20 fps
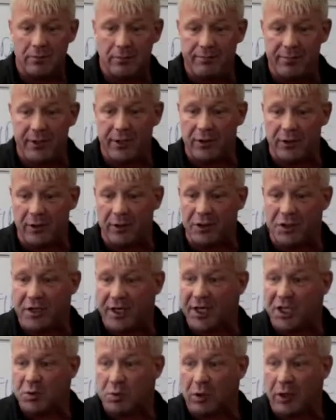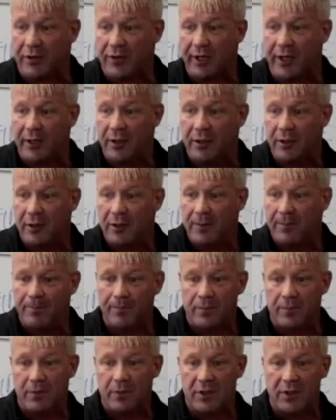being good at chess, were
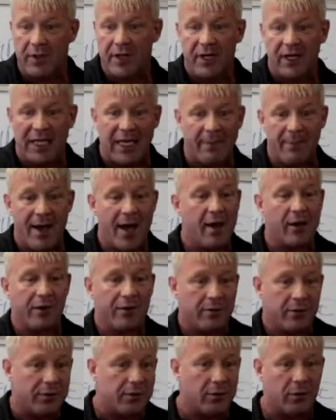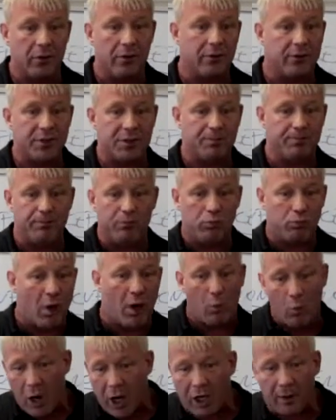they? And they didn't come out, you know, and just
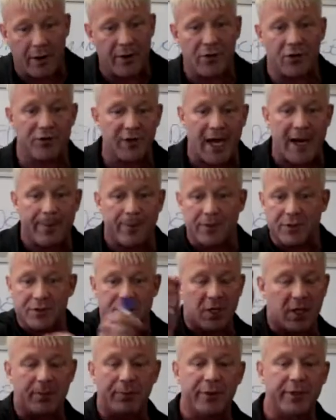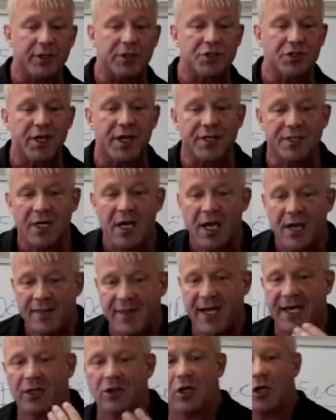walk around their diapers and start playing chess.
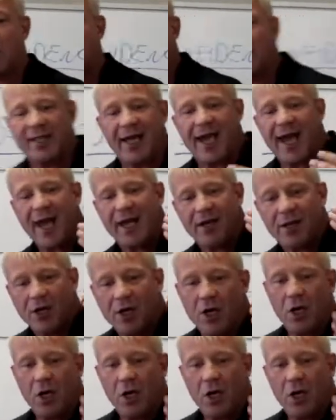They learned that